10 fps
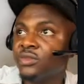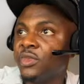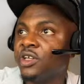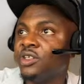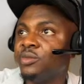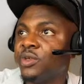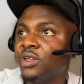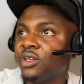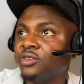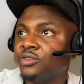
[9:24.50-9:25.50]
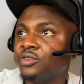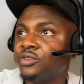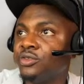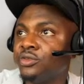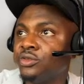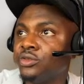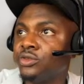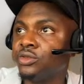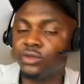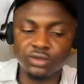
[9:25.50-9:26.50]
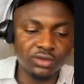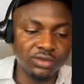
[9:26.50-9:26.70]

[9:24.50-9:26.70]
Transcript: an email I could use.